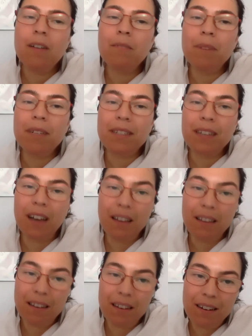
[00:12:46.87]
But
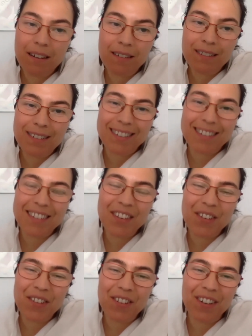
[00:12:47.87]
this
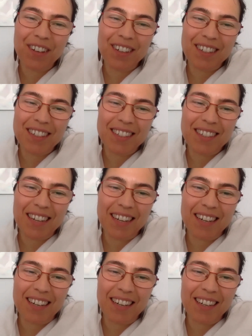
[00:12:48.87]
new
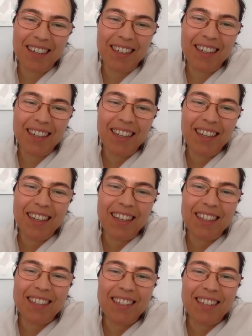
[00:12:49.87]
understanding
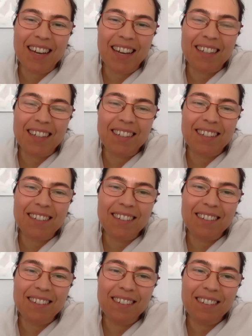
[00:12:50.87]
is that
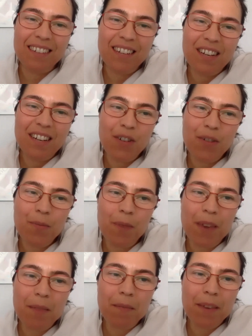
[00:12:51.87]

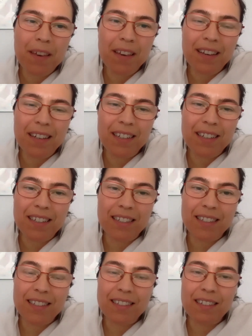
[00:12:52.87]
maybe it
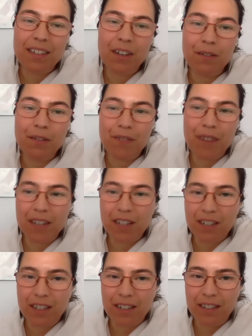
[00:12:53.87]
is a
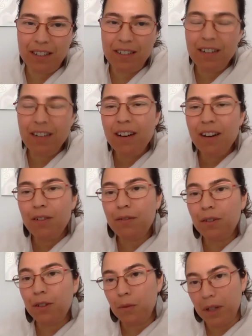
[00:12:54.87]
confession
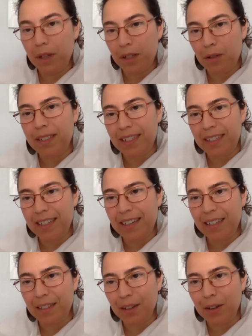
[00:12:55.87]
for what we did
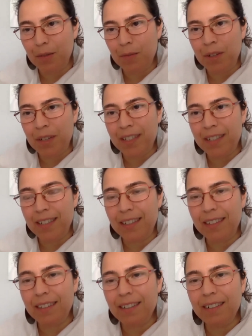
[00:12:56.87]
as a
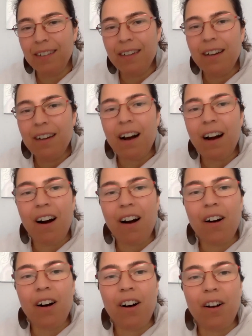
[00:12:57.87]
community,
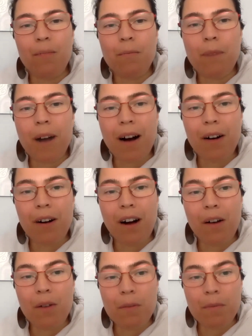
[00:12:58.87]
how
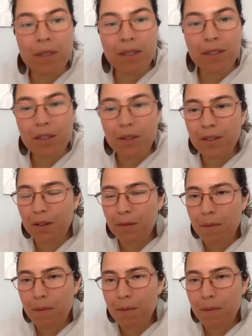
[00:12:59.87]
we misused our